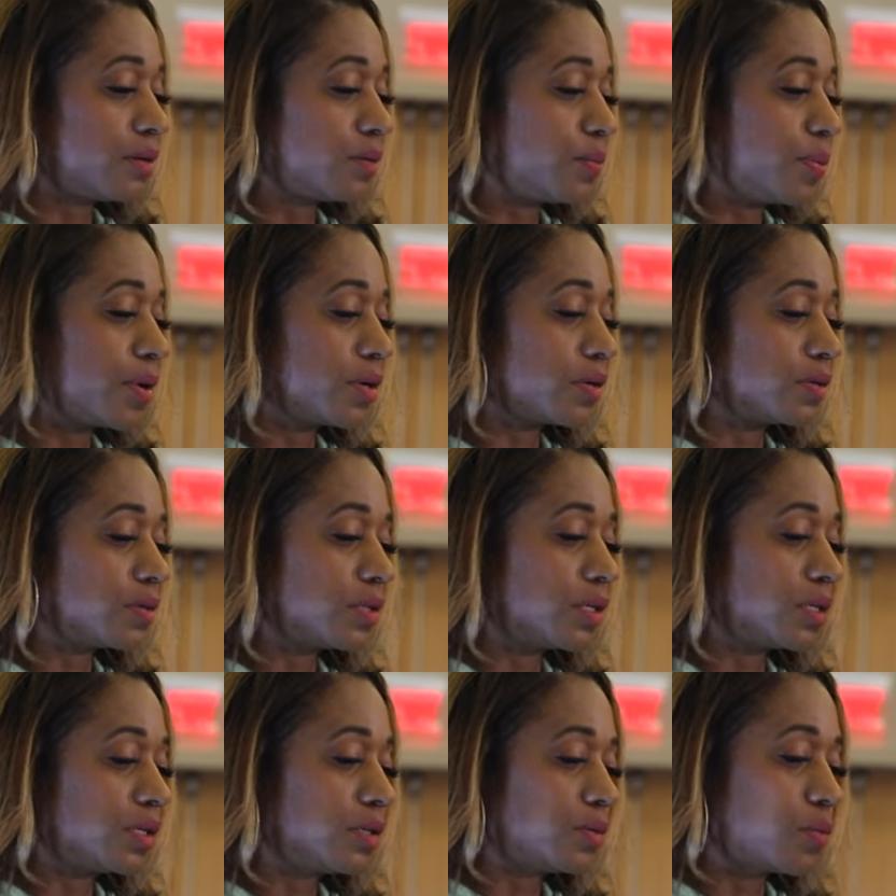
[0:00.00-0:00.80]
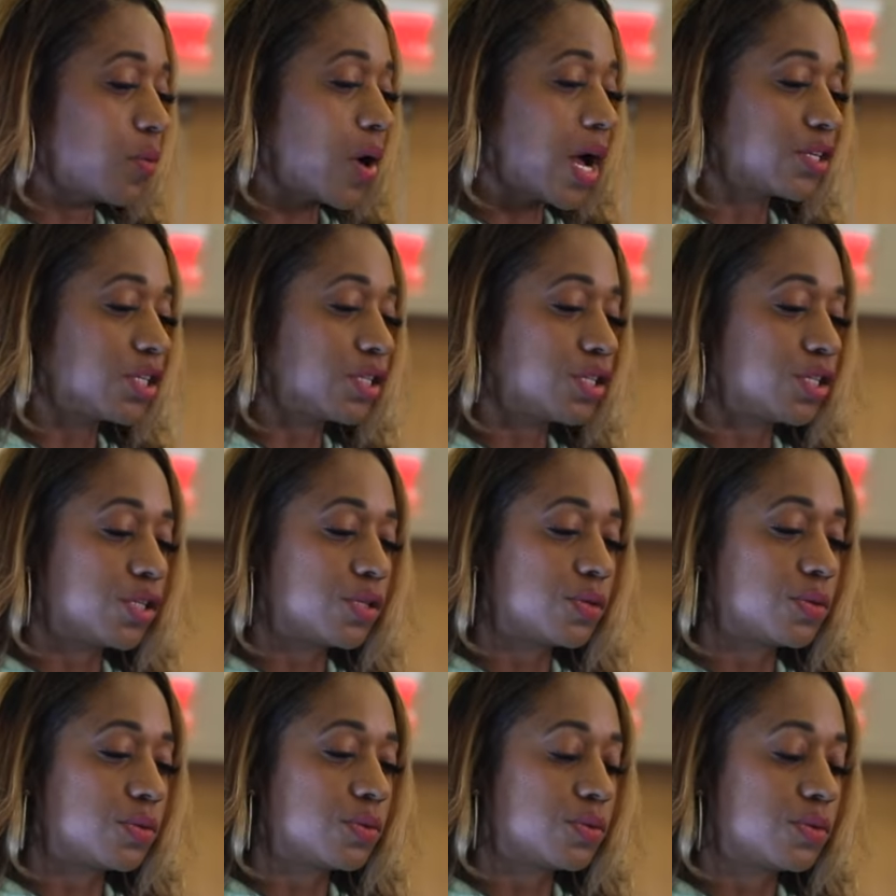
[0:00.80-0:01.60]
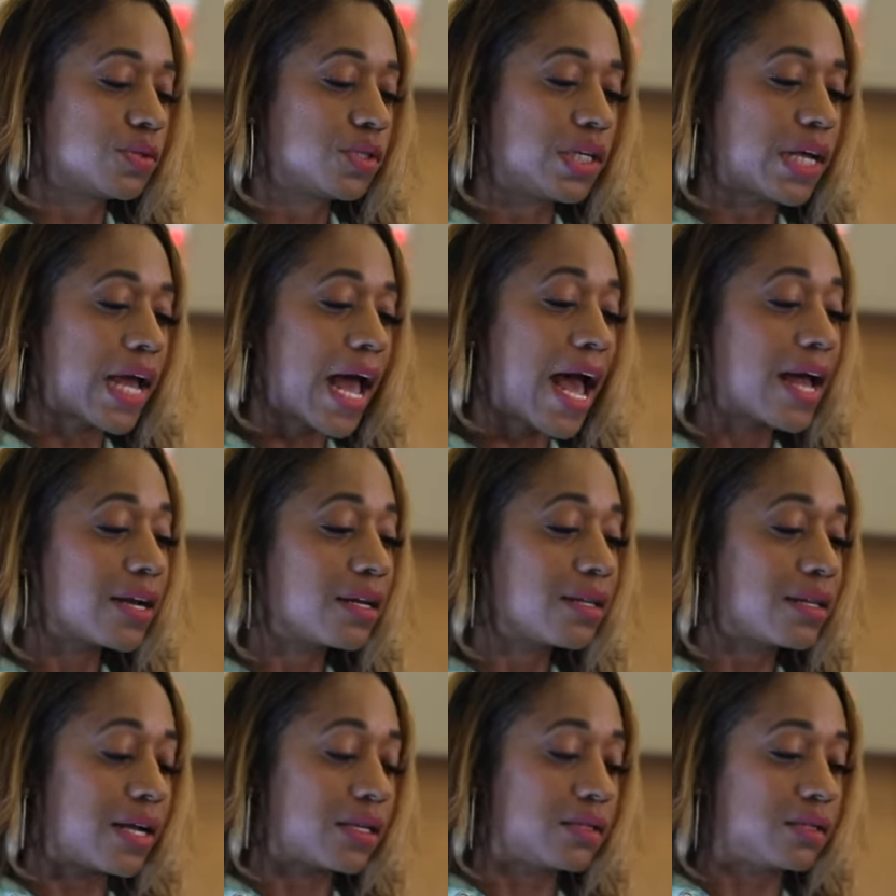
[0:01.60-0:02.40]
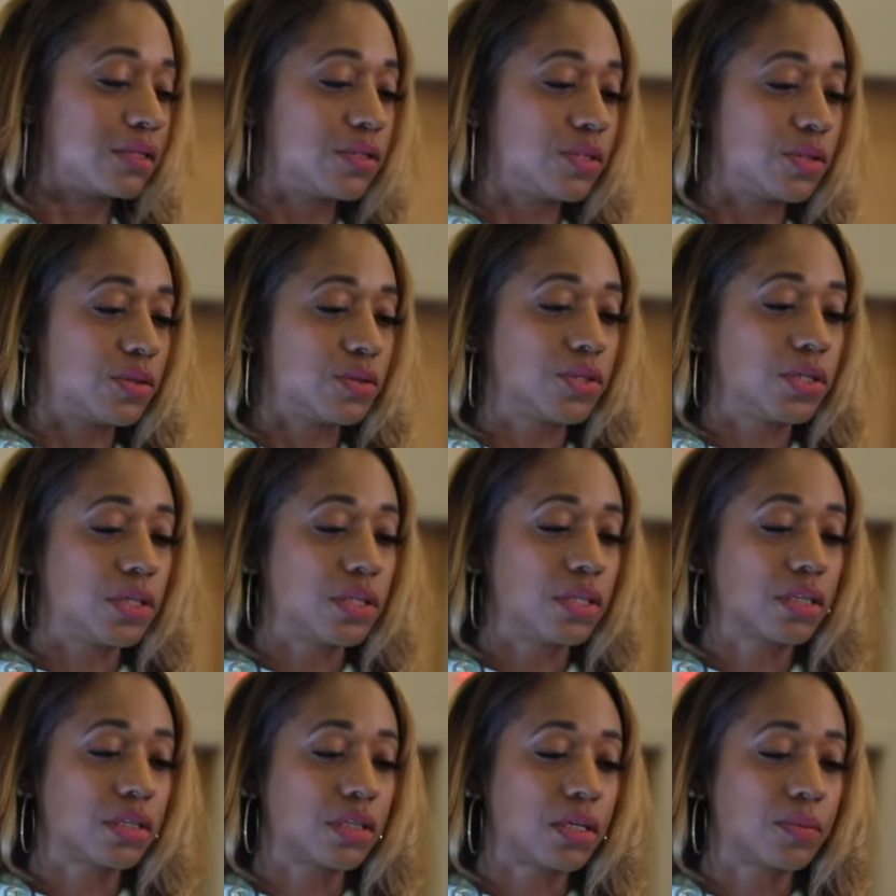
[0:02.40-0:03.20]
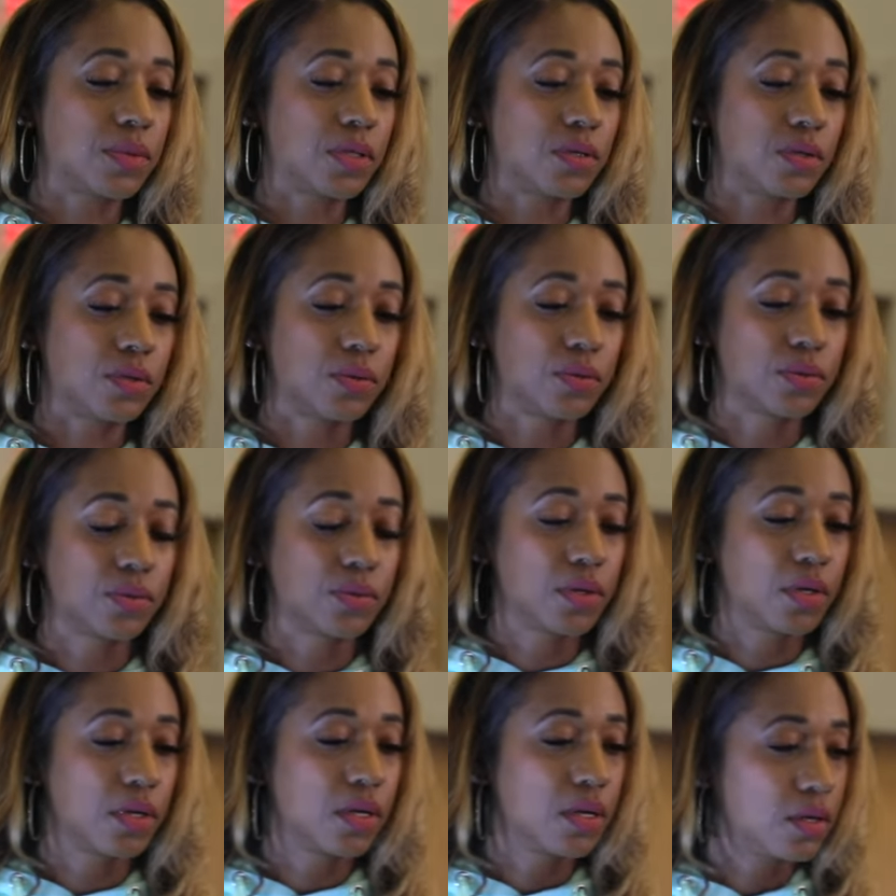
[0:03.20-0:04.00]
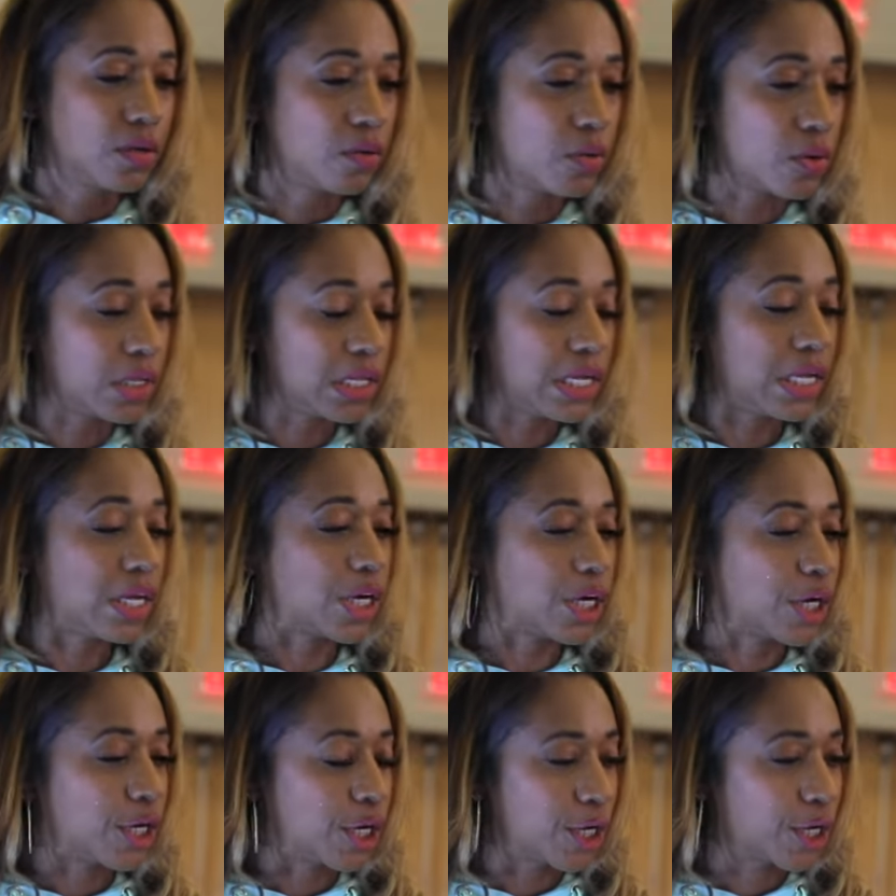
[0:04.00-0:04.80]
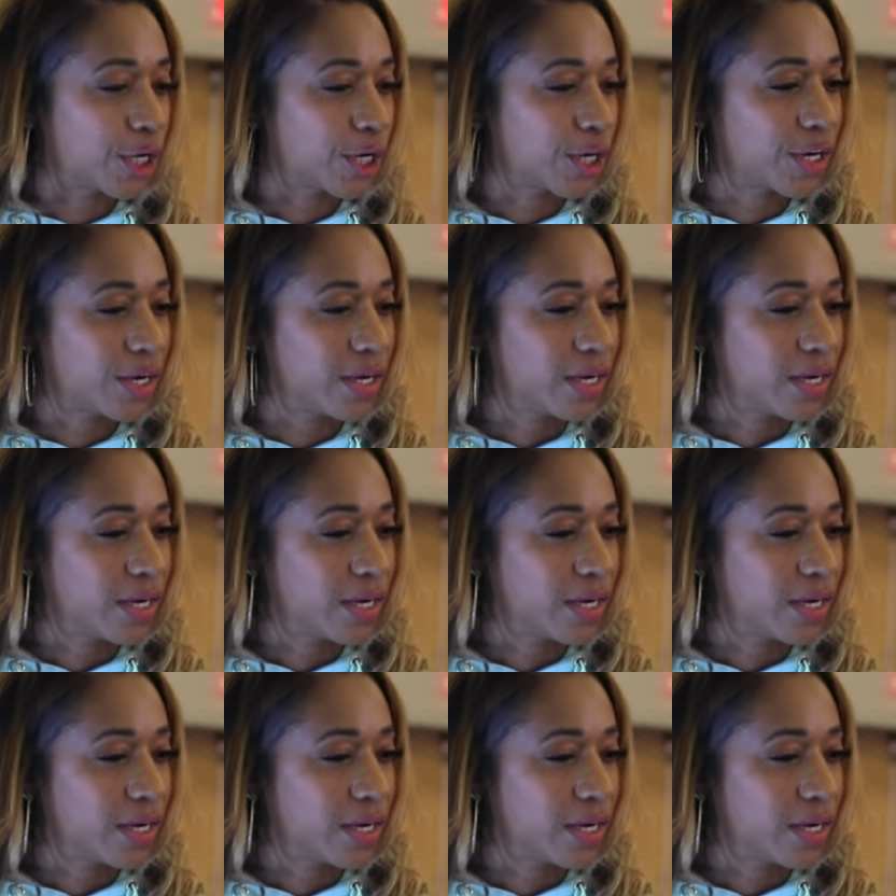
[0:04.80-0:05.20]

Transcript: That little person watches you. She idolizes you. She looks up to you. You're a leader.